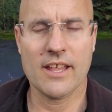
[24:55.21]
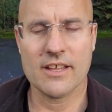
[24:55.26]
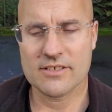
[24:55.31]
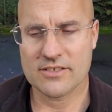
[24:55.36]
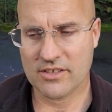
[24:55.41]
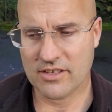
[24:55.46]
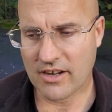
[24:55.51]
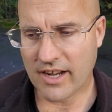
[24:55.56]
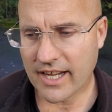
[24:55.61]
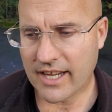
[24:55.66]

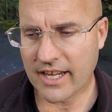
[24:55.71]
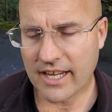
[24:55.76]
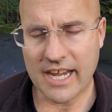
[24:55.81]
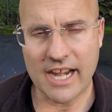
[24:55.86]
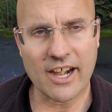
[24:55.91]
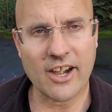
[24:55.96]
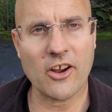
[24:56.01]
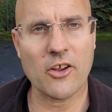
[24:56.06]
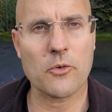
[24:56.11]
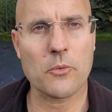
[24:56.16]
so that I can
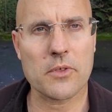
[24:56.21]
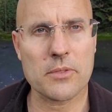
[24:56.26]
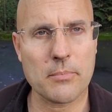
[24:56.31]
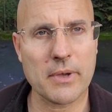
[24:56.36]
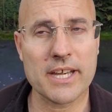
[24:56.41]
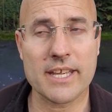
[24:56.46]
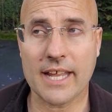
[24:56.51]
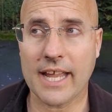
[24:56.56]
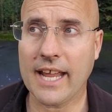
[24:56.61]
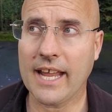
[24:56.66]
carry on with
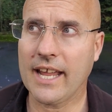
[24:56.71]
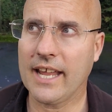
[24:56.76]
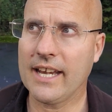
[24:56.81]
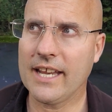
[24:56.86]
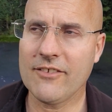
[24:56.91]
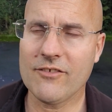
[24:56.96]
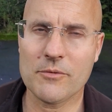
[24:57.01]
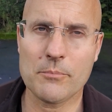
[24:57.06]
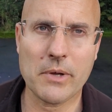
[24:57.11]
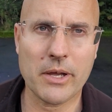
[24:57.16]
my day and
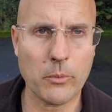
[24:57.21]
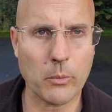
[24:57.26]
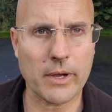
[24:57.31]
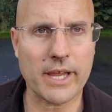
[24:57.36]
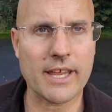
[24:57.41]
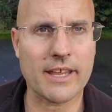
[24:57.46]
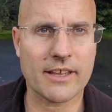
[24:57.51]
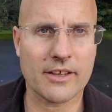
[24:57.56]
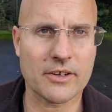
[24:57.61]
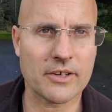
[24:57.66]
even my
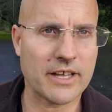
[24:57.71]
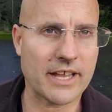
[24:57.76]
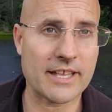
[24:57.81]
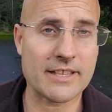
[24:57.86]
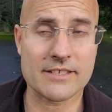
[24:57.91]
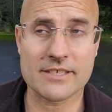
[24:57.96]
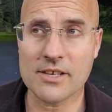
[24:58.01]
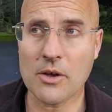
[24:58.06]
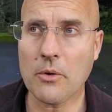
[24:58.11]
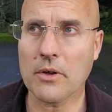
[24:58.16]
week
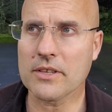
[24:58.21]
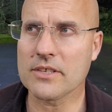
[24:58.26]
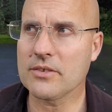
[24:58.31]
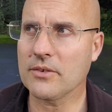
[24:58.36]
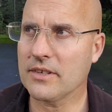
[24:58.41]
and so on.